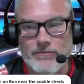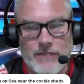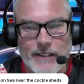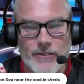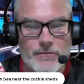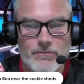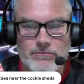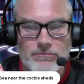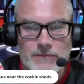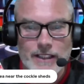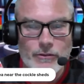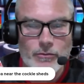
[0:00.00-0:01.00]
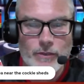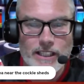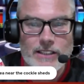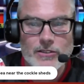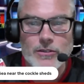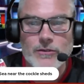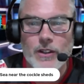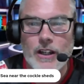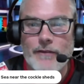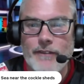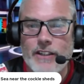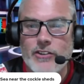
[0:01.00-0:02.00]
Never, never really sort of like
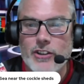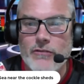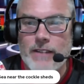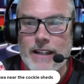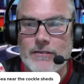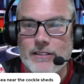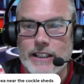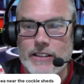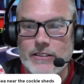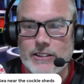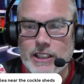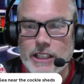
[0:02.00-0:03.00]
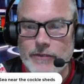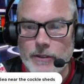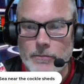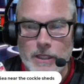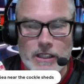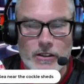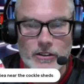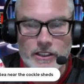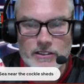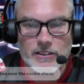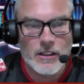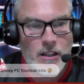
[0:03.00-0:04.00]
ventured around Leon C, if I'm being
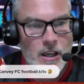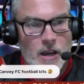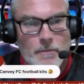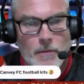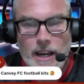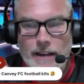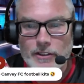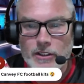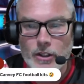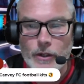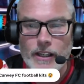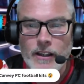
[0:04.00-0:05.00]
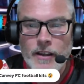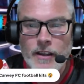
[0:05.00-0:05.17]
honest. Might have to do it.